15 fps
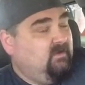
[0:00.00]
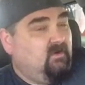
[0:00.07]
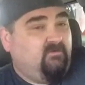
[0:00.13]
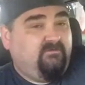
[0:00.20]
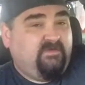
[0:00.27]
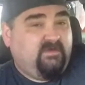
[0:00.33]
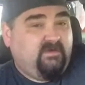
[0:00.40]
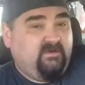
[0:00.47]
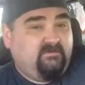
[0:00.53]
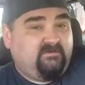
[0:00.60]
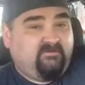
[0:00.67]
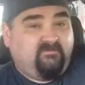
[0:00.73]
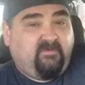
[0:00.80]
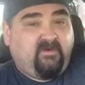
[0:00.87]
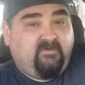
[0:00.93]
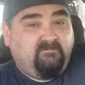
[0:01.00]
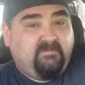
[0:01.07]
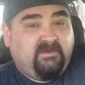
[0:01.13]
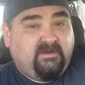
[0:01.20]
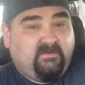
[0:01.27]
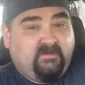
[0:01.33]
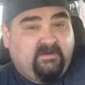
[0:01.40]
Over the years, I've bought
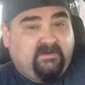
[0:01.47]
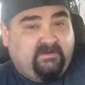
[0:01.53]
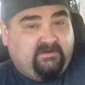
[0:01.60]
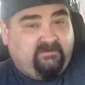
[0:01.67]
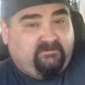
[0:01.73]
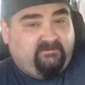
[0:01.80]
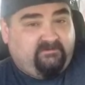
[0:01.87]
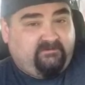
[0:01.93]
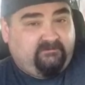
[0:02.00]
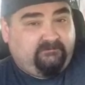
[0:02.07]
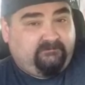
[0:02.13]
many weed eaters.